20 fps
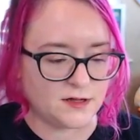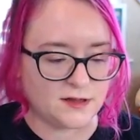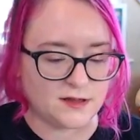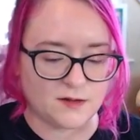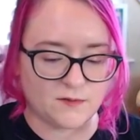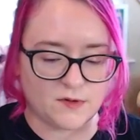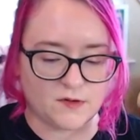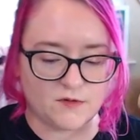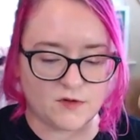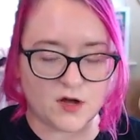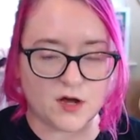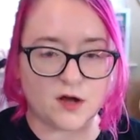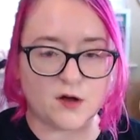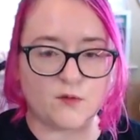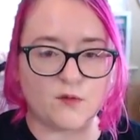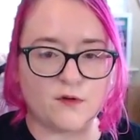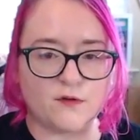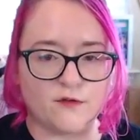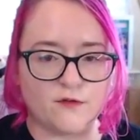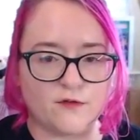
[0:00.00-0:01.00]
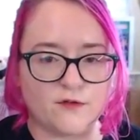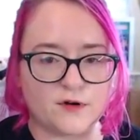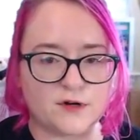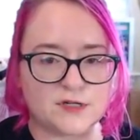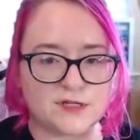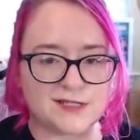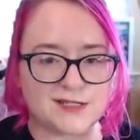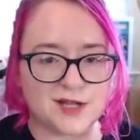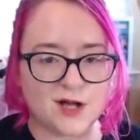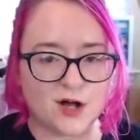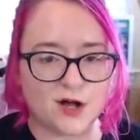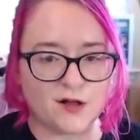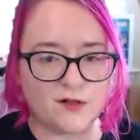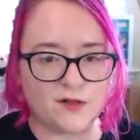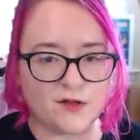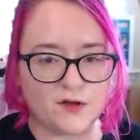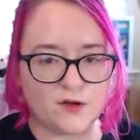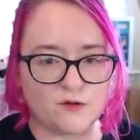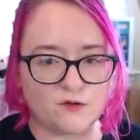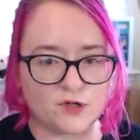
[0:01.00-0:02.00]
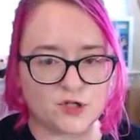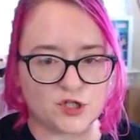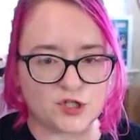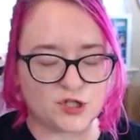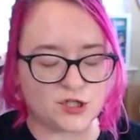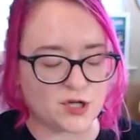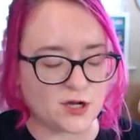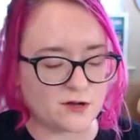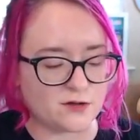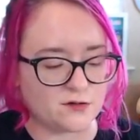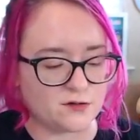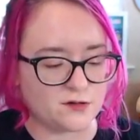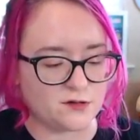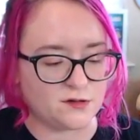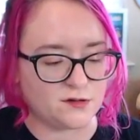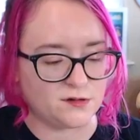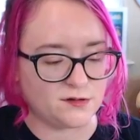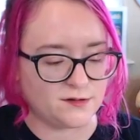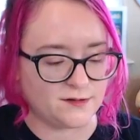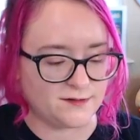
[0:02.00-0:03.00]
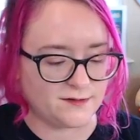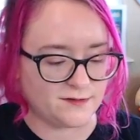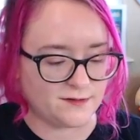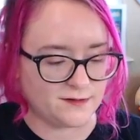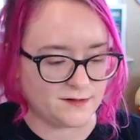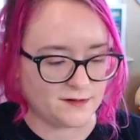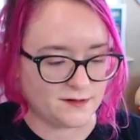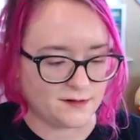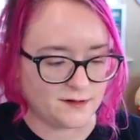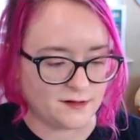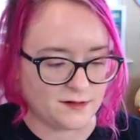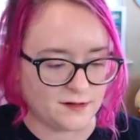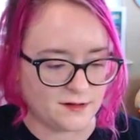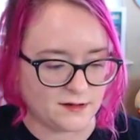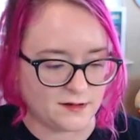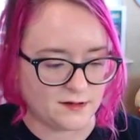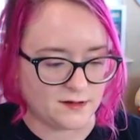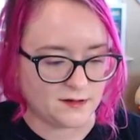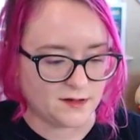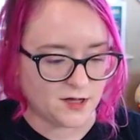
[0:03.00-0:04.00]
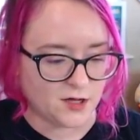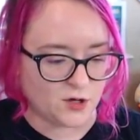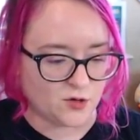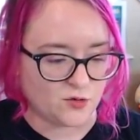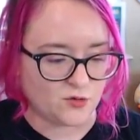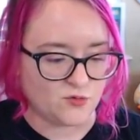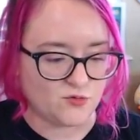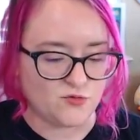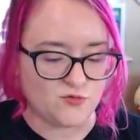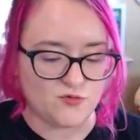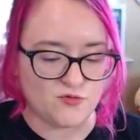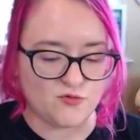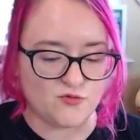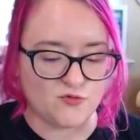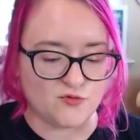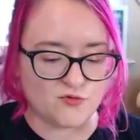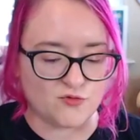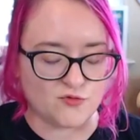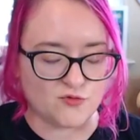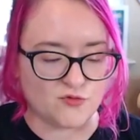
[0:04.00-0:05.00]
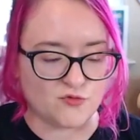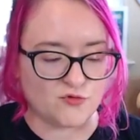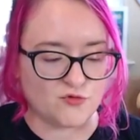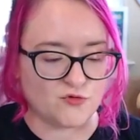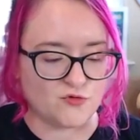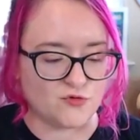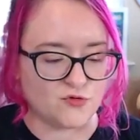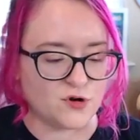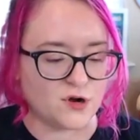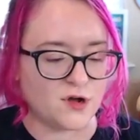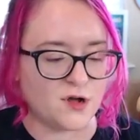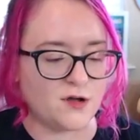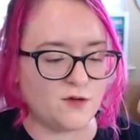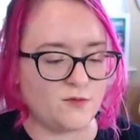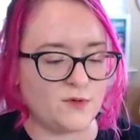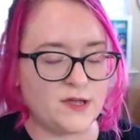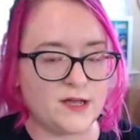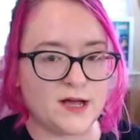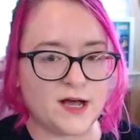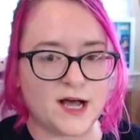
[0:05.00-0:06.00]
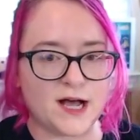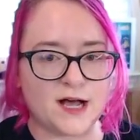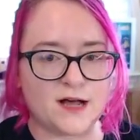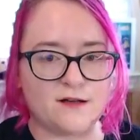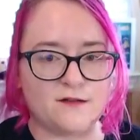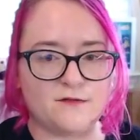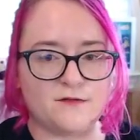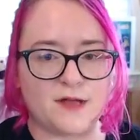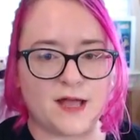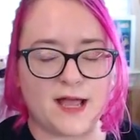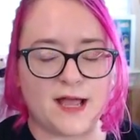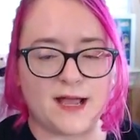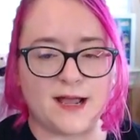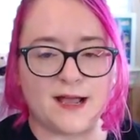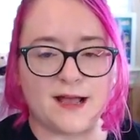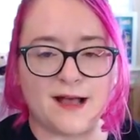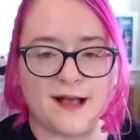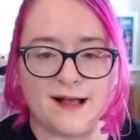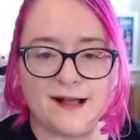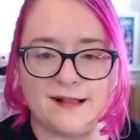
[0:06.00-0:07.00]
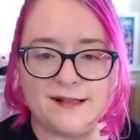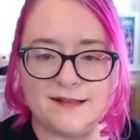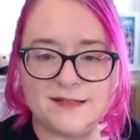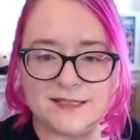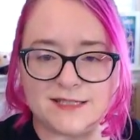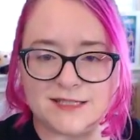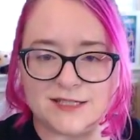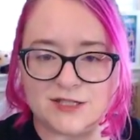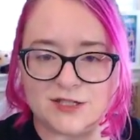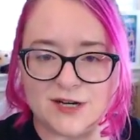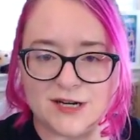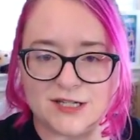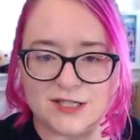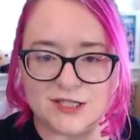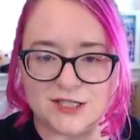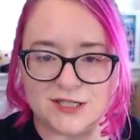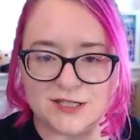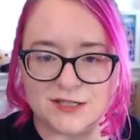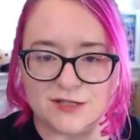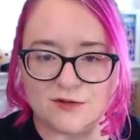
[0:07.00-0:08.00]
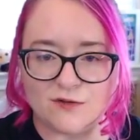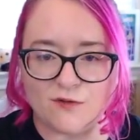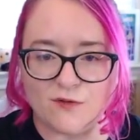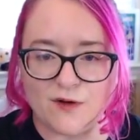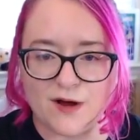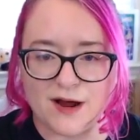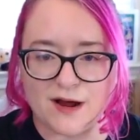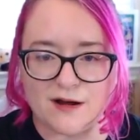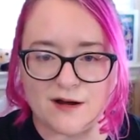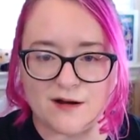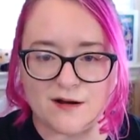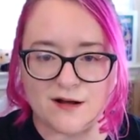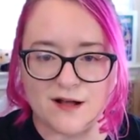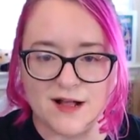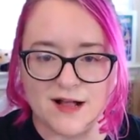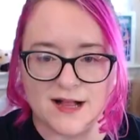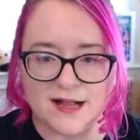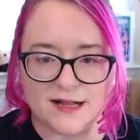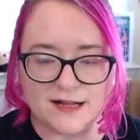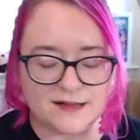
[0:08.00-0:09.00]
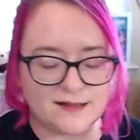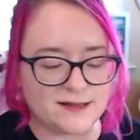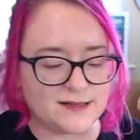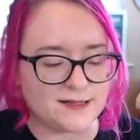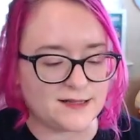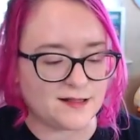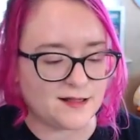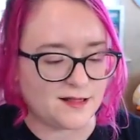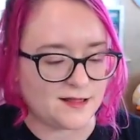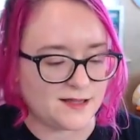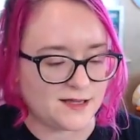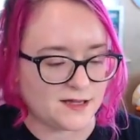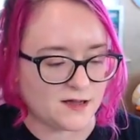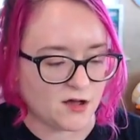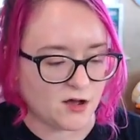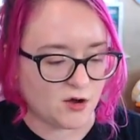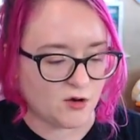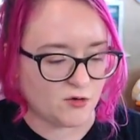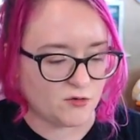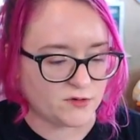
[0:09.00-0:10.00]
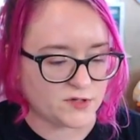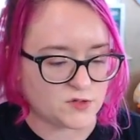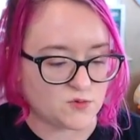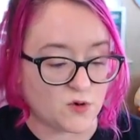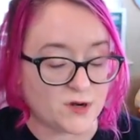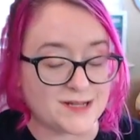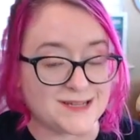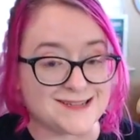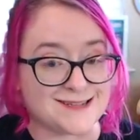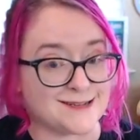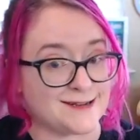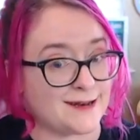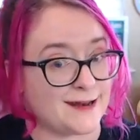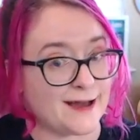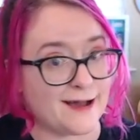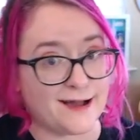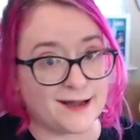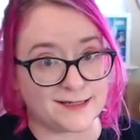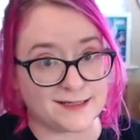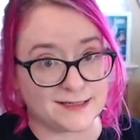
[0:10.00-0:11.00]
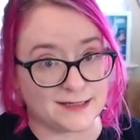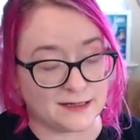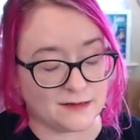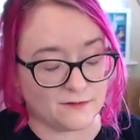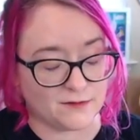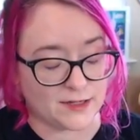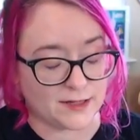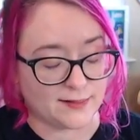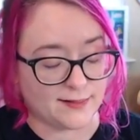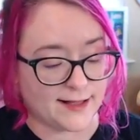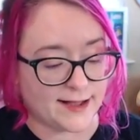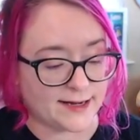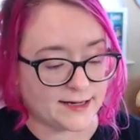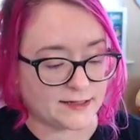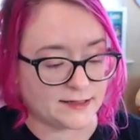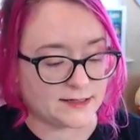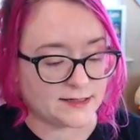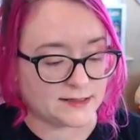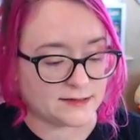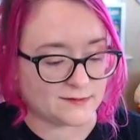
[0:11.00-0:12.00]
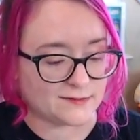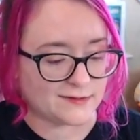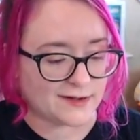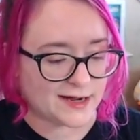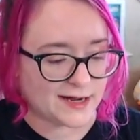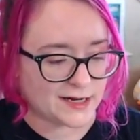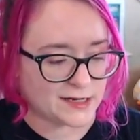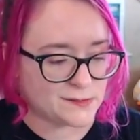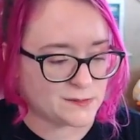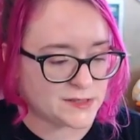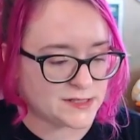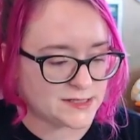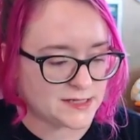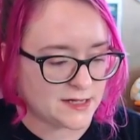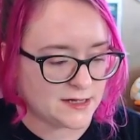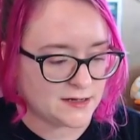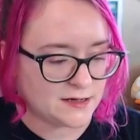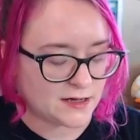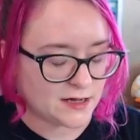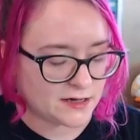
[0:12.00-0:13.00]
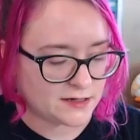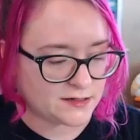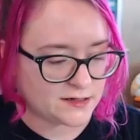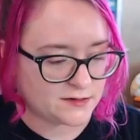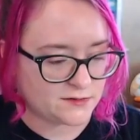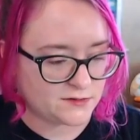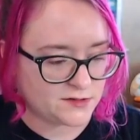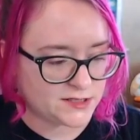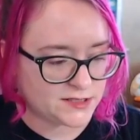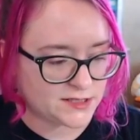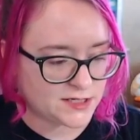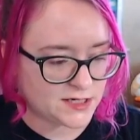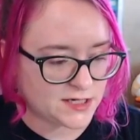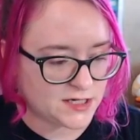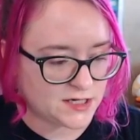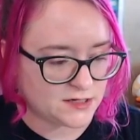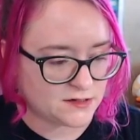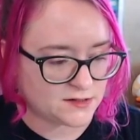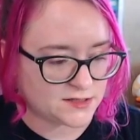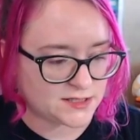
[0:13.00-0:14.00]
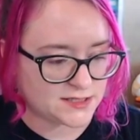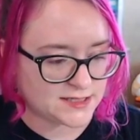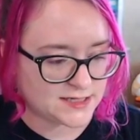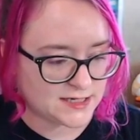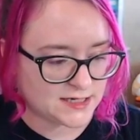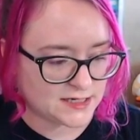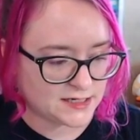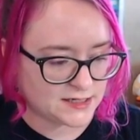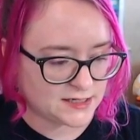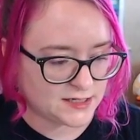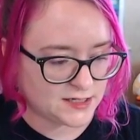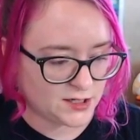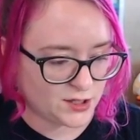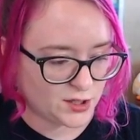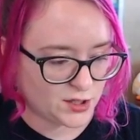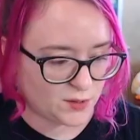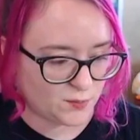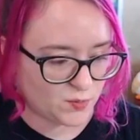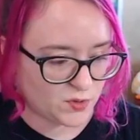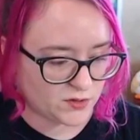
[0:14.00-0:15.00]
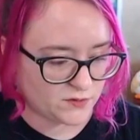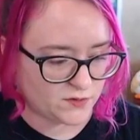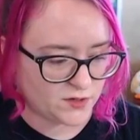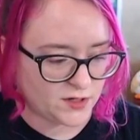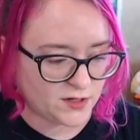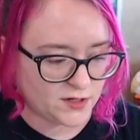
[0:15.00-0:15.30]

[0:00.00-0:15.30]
Then we've got a reverse hollow Shuckle. Ooh, we have a illustration rare Litleo. This one is not giving Lion King vibes. Another city scene here, but